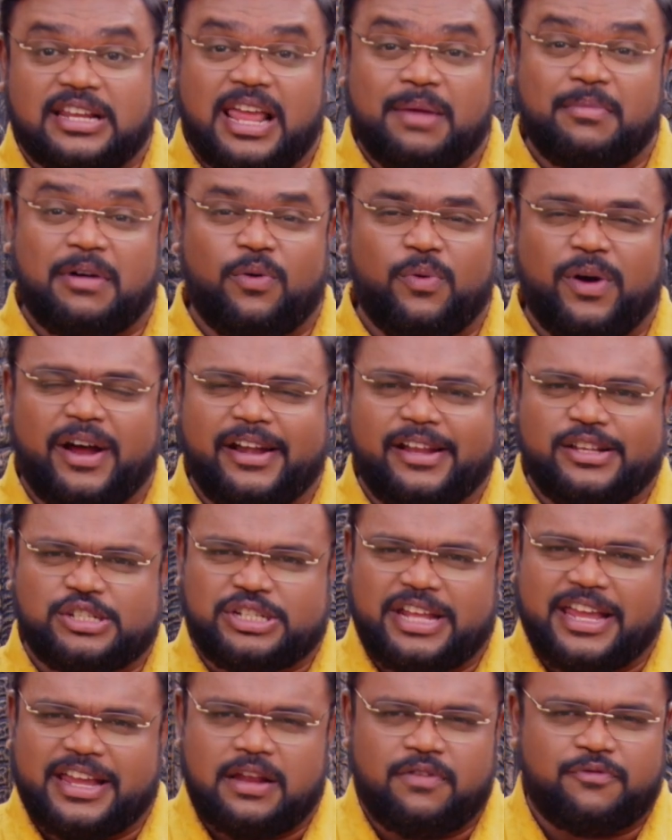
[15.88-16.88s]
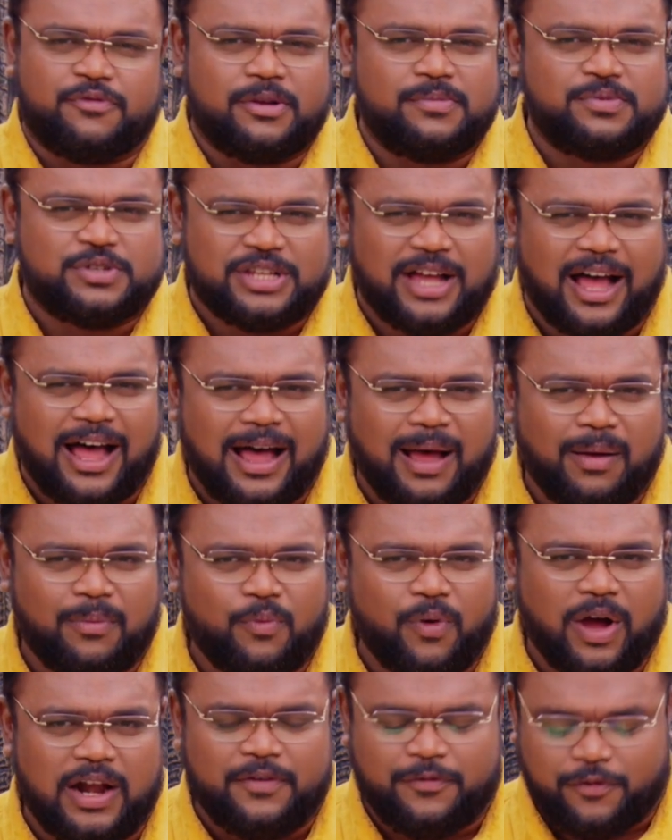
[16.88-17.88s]
RHEMA word is taken from
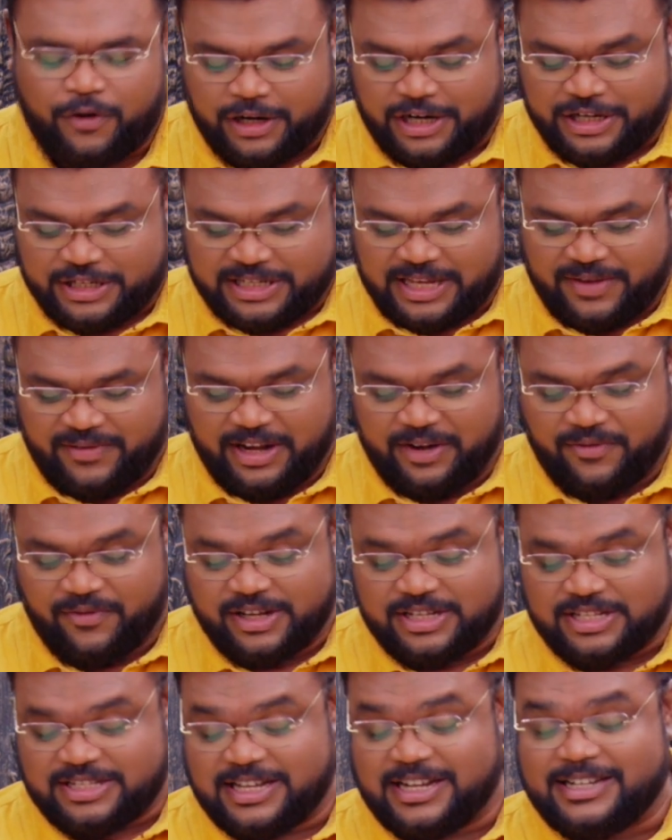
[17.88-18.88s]
Psalm 147, verse